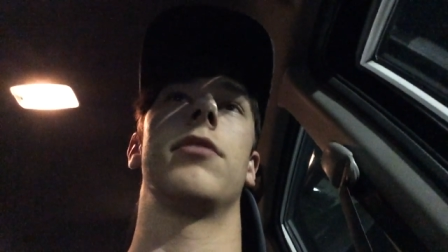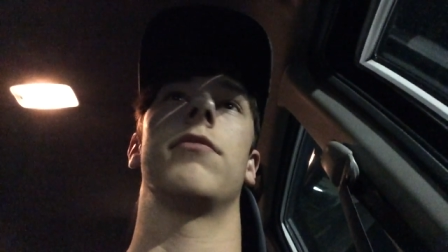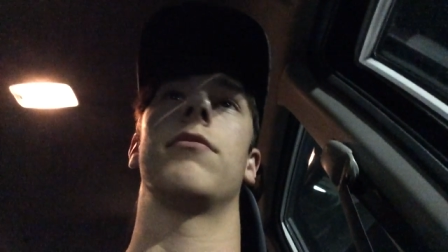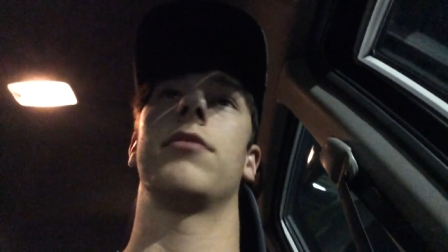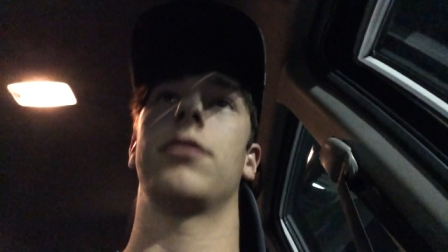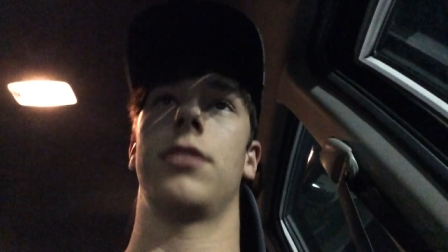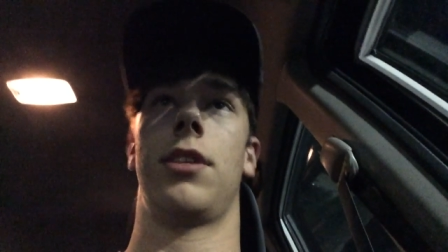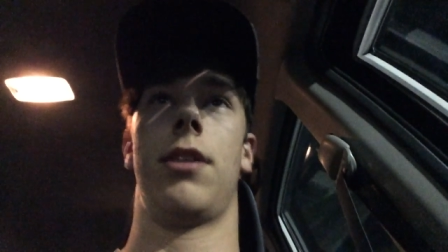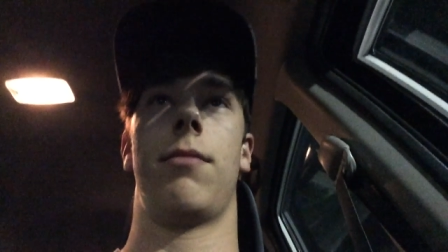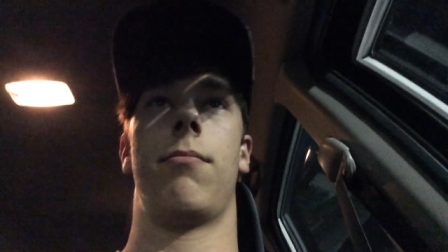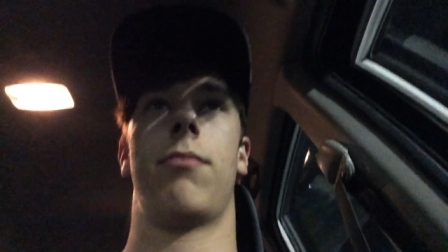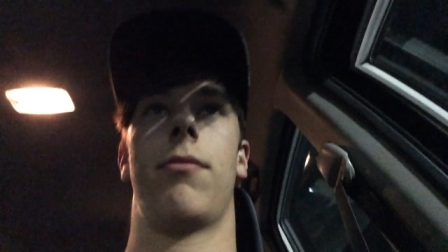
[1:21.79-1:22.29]
of
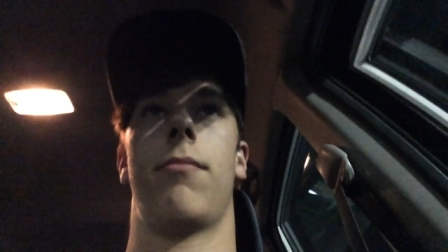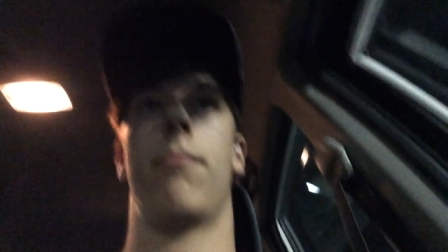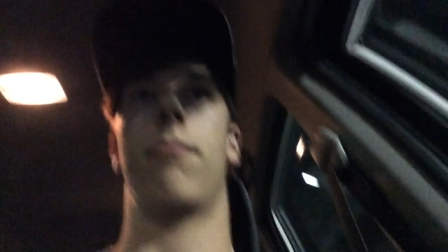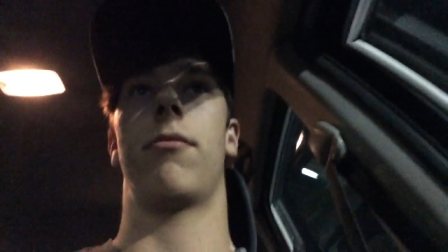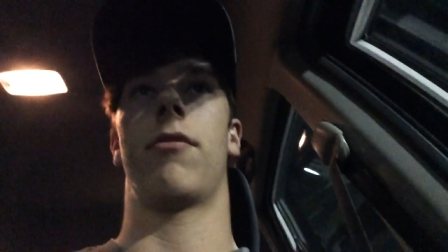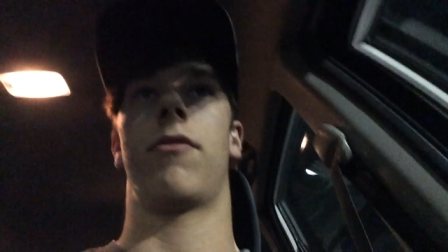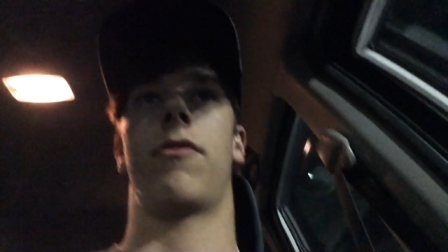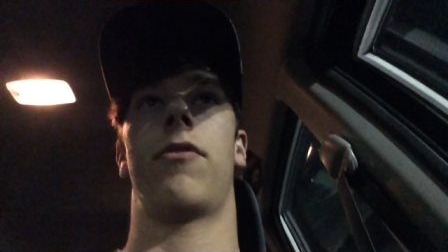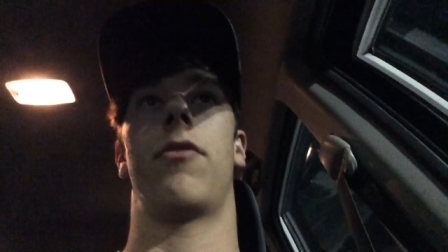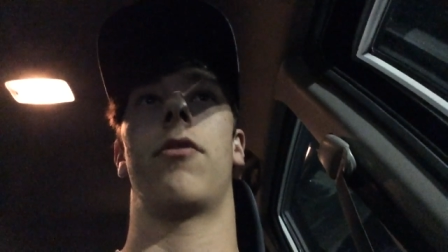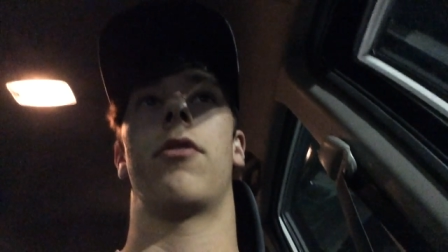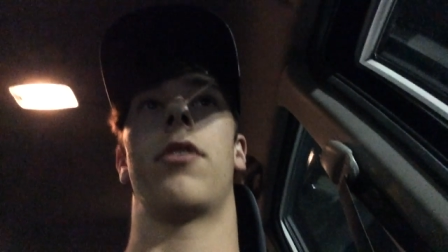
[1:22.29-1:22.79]
sleep
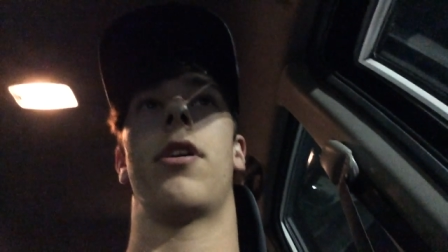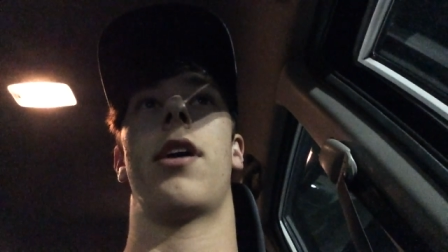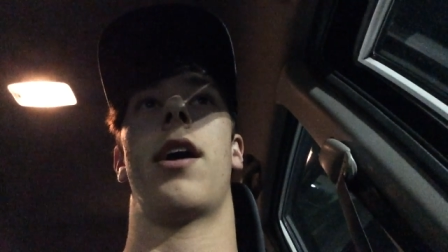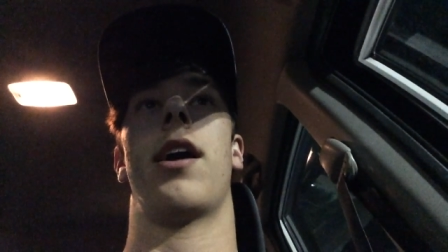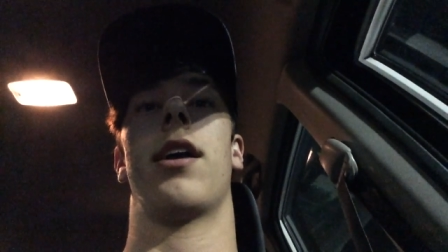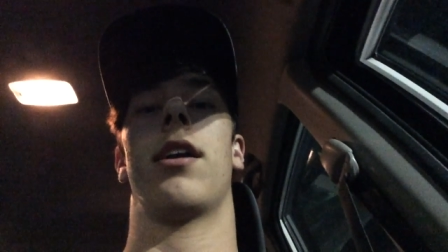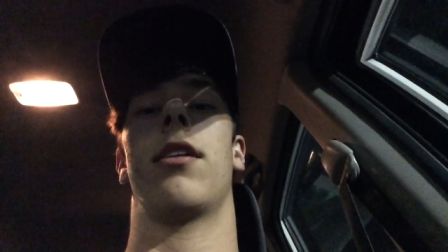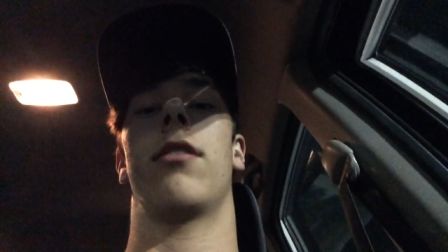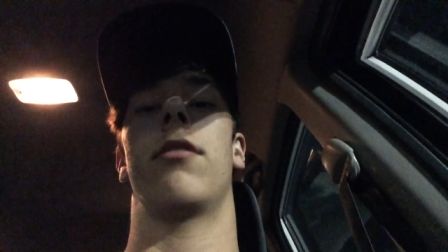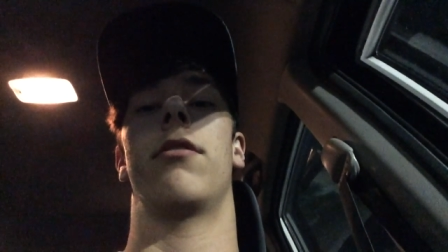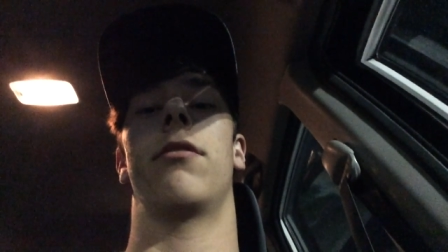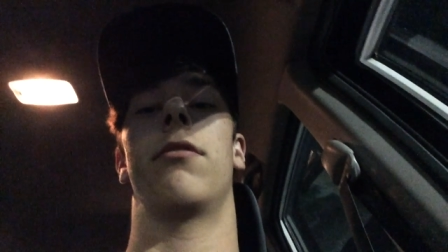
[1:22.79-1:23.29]
before I
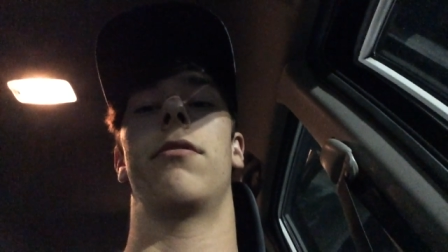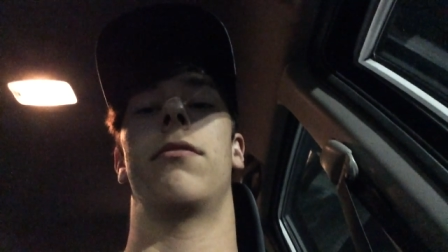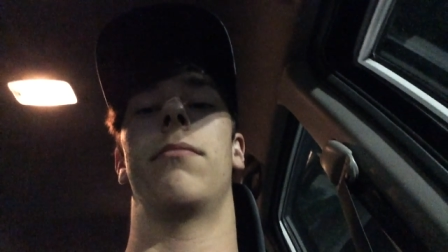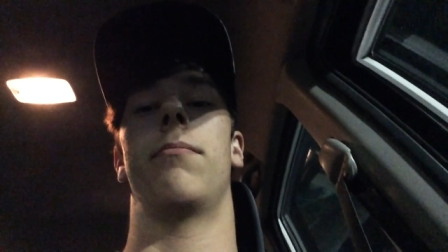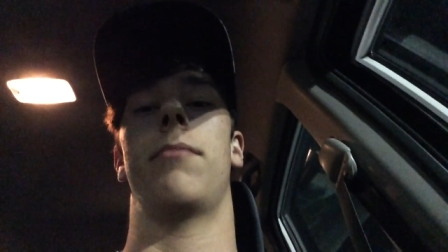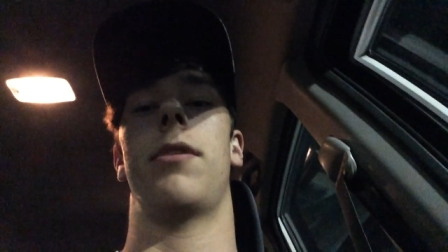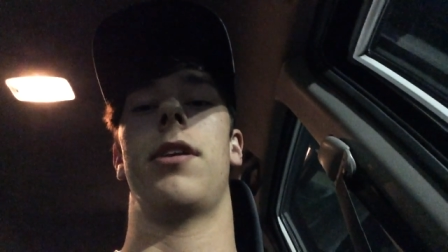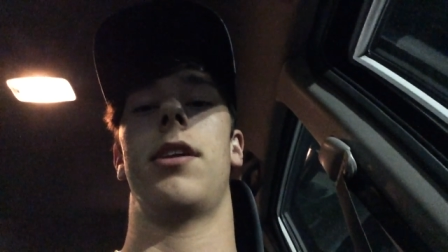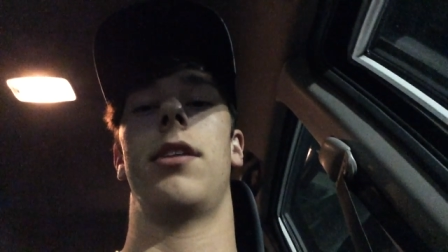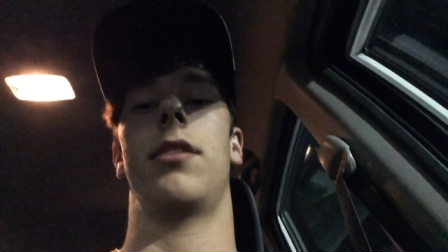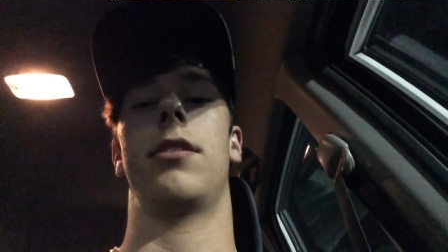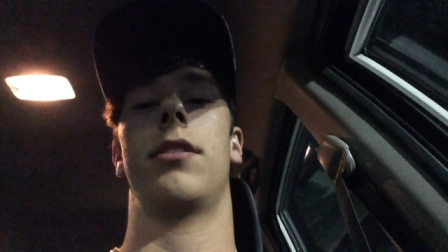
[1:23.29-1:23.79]
go
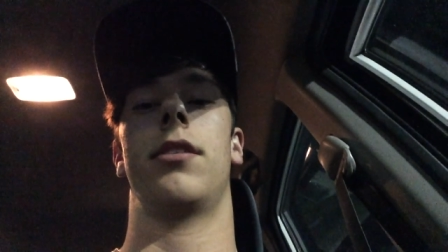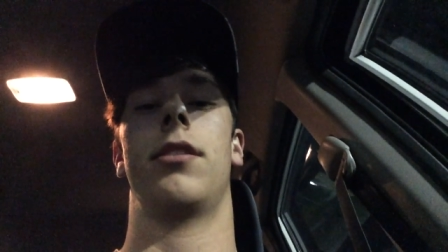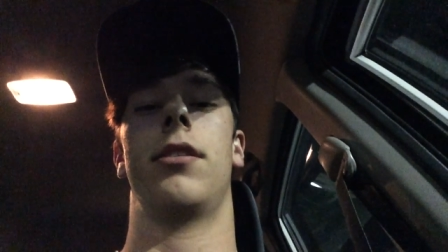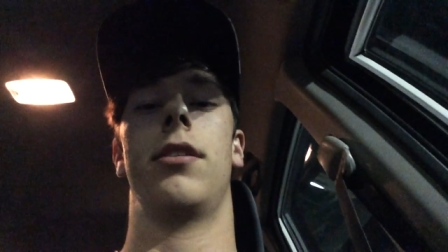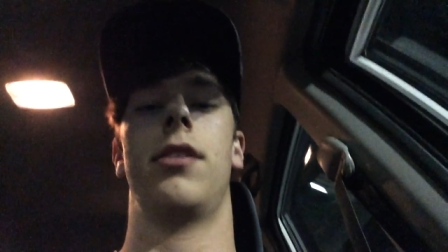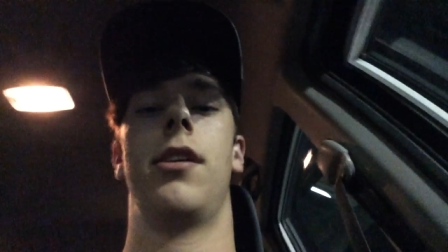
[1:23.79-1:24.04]
meet